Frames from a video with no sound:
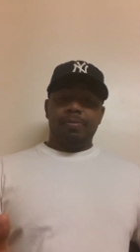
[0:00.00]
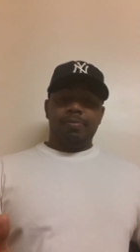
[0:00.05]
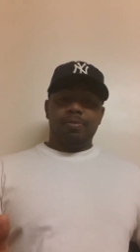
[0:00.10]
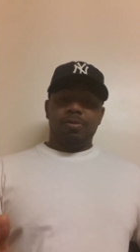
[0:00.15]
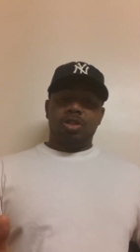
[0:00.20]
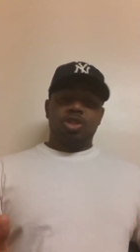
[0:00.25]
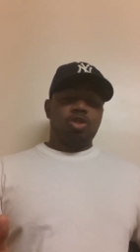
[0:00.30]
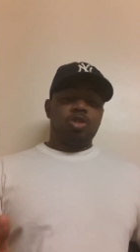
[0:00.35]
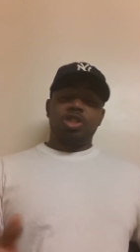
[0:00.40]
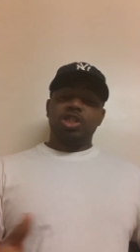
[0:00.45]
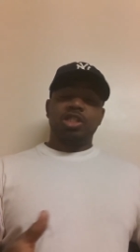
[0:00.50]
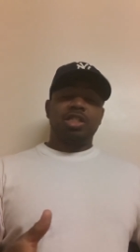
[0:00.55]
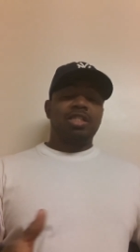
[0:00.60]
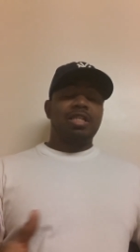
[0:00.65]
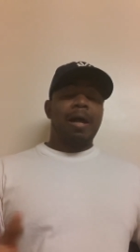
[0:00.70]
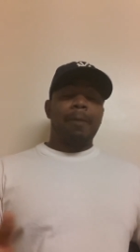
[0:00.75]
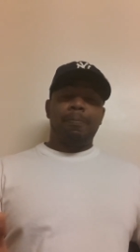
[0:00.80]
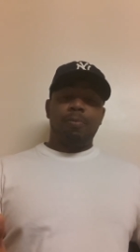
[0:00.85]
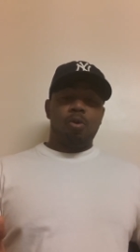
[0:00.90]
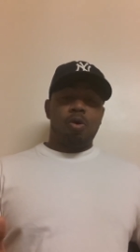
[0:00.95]
So just
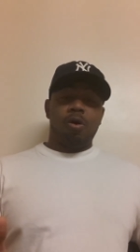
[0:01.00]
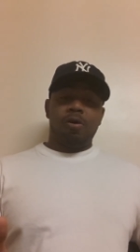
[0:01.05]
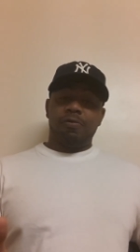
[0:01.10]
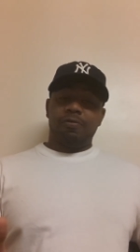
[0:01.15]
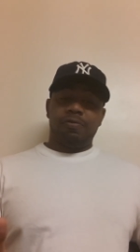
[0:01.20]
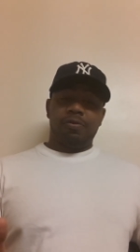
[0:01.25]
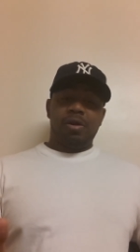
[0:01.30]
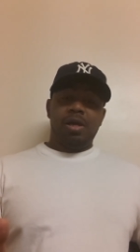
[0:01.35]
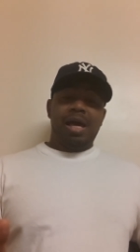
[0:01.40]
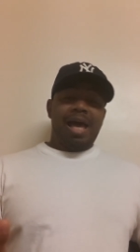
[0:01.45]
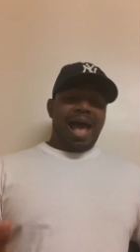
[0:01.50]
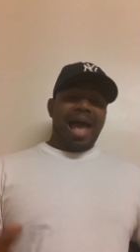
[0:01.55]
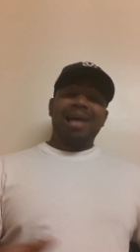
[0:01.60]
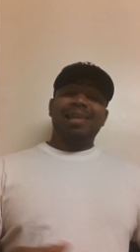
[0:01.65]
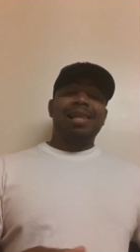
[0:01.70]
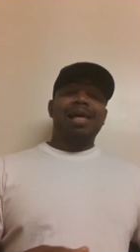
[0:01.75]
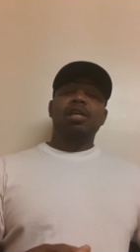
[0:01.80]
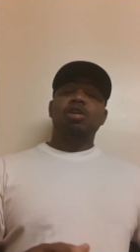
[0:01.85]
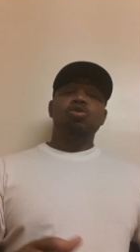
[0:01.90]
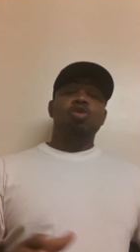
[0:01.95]
step off.
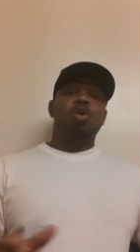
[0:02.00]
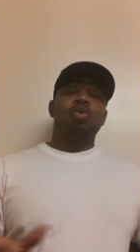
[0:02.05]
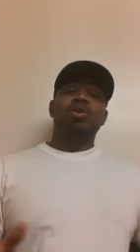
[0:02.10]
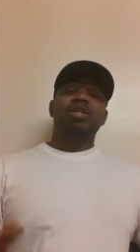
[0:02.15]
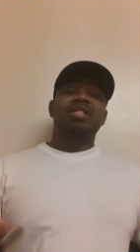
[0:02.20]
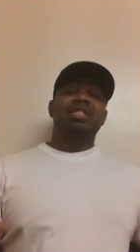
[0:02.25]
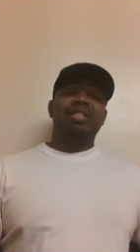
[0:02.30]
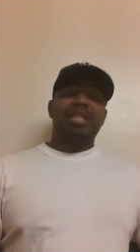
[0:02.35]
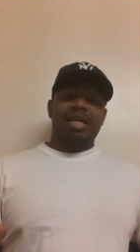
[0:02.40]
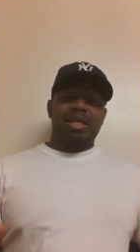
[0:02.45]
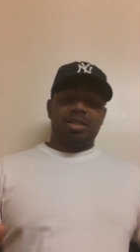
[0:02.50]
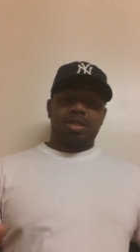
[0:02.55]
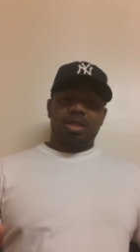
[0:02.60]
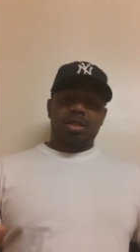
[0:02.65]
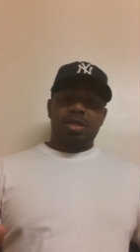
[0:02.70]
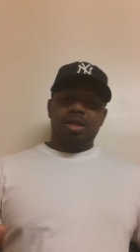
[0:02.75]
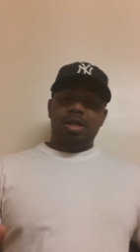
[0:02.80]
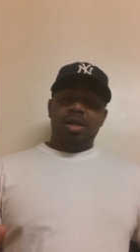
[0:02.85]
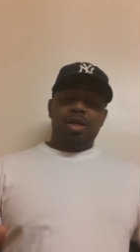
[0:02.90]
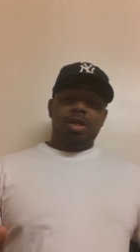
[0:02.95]
Act like you don't
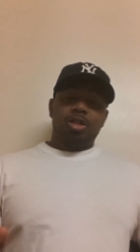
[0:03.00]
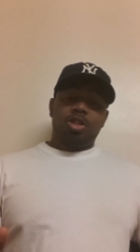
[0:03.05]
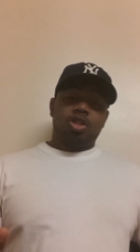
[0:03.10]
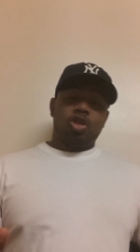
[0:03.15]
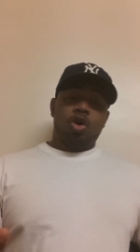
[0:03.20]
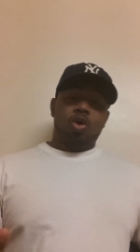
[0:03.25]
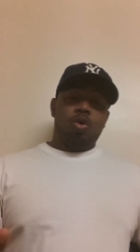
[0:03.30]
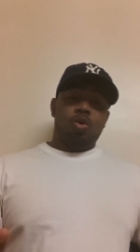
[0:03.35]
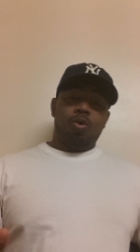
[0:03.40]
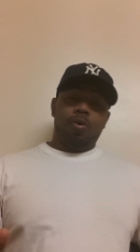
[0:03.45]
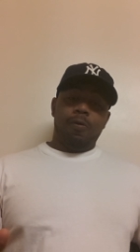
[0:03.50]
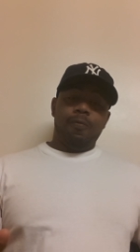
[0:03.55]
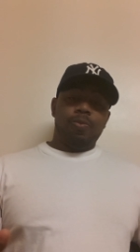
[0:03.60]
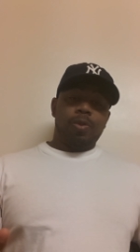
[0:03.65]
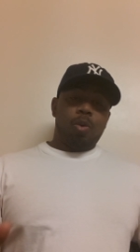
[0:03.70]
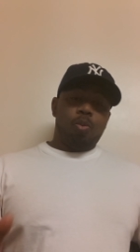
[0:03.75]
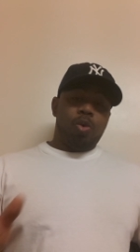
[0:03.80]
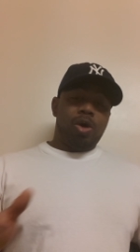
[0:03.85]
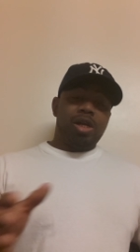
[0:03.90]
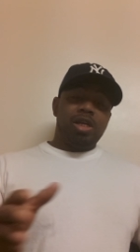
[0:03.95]
exist. So
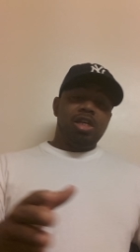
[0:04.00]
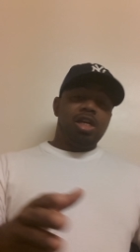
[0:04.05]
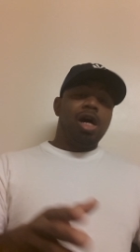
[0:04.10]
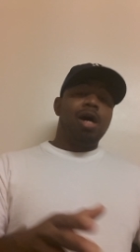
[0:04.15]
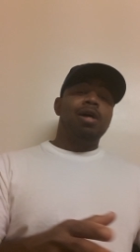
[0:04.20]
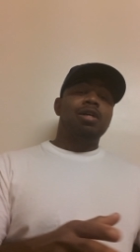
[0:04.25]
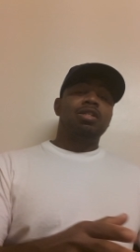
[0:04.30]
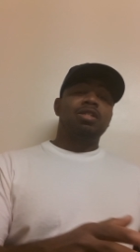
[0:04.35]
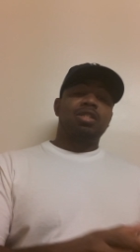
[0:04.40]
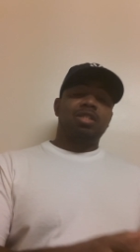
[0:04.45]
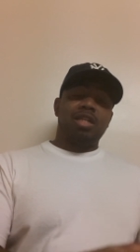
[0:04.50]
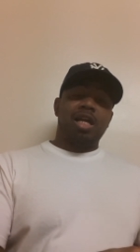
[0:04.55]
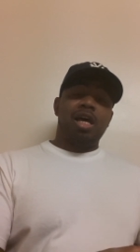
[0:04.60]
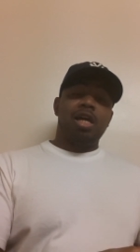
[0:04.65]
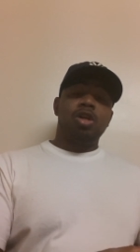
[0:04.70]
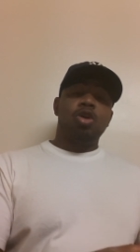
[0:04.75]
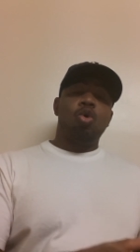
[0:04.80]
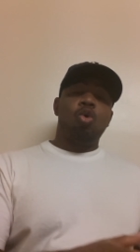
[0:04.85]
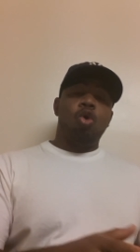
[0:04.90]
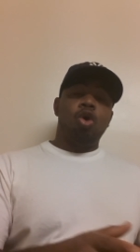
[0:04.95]
when your
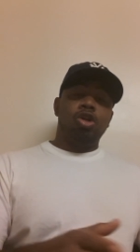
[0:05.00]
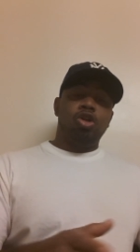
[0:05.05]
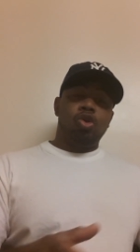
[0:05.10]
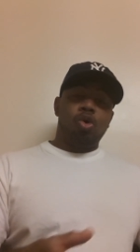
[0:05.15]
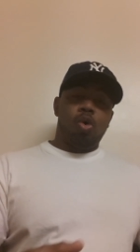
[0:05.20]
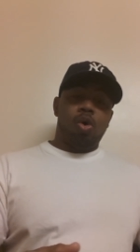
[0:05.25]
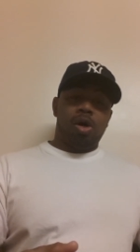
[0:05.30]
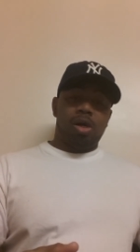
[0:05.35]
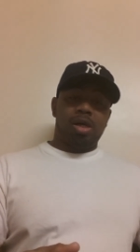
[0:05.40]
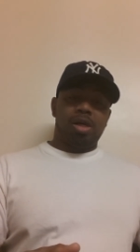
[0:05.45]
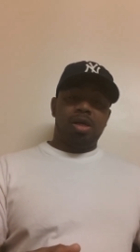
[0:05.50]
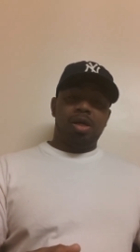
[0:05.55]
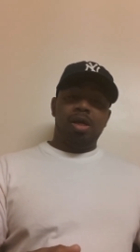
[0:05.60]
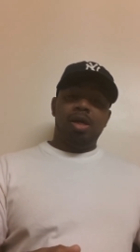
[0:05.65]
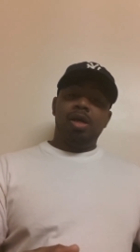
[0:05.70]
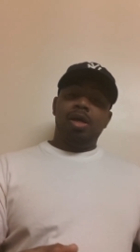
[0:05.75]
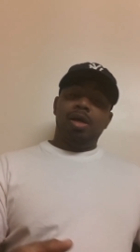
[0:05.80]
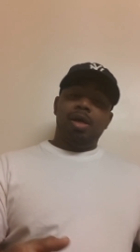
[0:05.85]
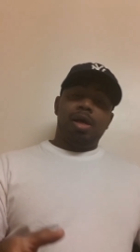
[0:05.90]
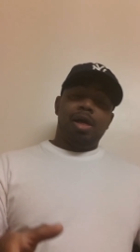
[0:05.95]
son or daughter
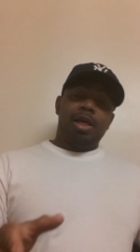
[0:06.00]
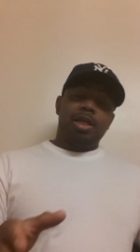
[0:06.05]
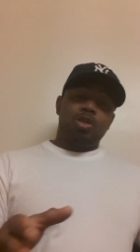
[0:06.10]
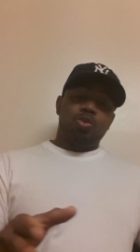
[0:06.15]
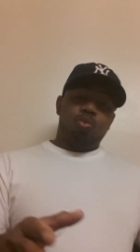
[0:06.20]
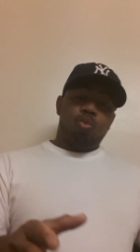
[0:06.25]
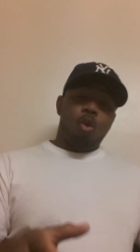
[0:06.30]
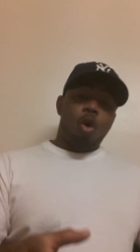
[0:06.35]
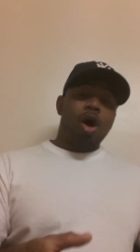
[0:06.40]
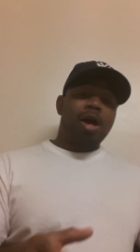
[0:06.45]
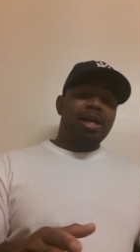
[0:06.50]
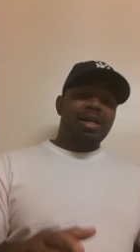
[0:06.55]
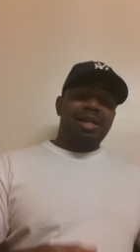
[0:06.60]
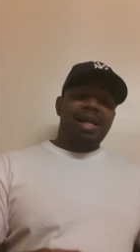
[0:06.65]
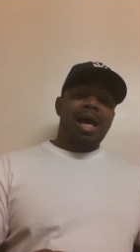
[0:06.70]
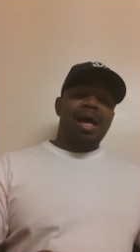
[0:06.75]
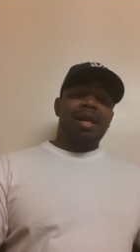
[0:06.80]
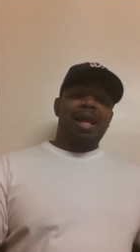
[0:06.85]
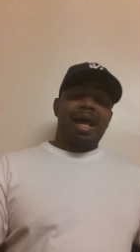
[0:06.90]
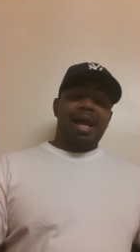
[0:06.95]
is walking
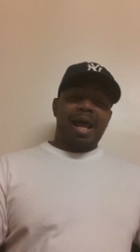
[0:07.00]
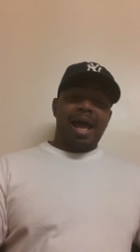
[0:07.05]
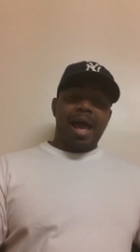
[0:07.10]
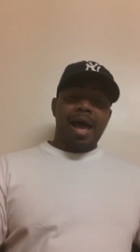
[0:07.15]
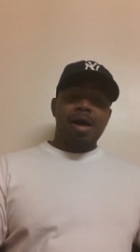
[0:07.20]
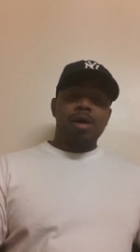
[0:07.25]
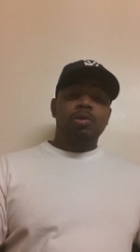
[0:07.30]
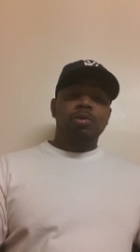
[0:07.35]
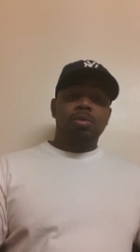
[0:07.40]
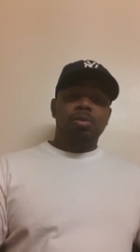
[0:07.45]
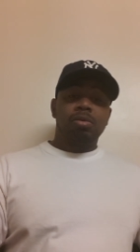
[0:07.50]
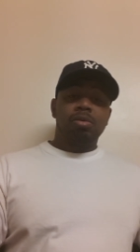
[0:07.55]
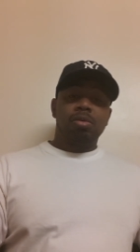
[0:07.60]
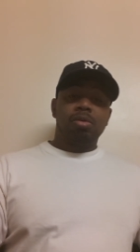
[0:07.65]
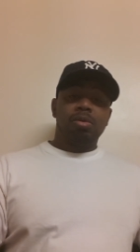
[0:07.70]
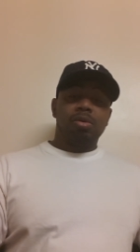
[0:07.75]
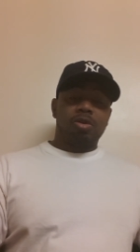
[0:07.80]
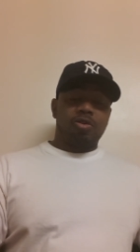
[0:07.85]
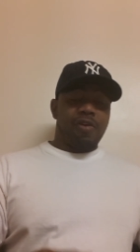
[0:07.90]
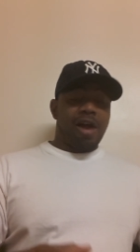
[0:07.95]
down that aisle,
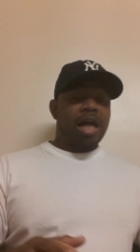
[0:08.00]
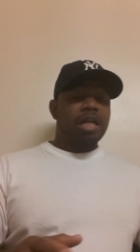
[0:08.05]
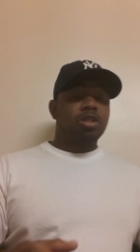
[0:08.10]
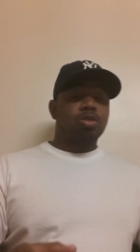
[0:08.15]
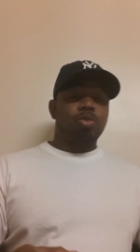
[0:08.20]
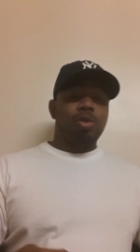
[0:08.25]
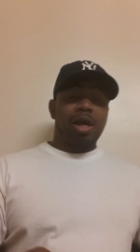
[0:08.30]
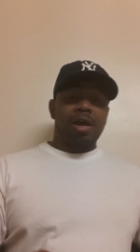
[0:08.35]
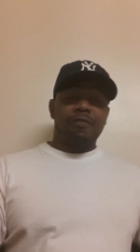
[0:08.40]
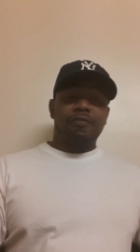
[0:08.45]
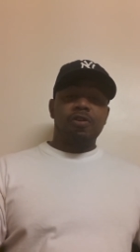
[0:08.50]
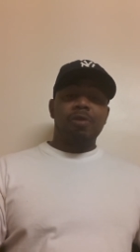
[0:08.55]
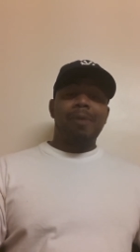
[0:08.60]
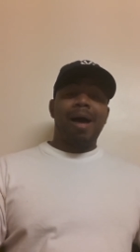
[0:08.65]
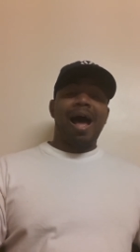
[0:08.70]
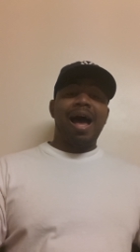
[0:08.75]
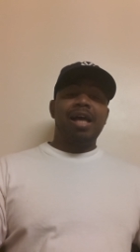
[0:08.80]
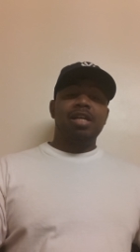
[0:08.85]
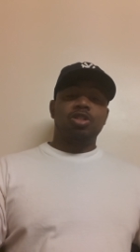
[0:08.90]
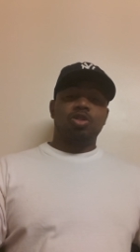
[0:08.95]
graduating from
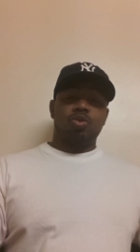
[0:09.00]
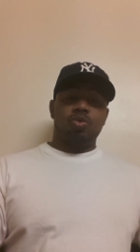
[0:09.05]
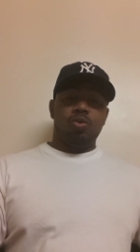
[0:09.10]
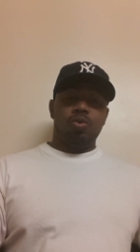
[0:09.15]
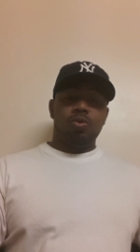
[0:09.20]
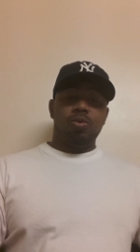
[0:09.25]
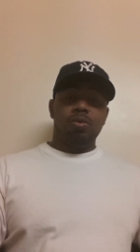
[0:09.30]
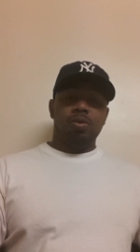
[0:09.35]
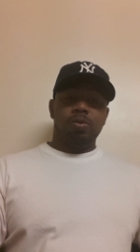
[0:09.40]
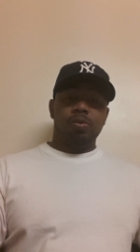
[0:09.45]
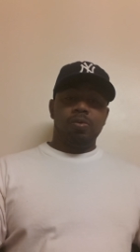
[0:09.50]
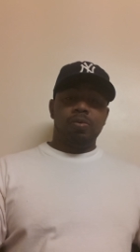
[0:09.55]
high school,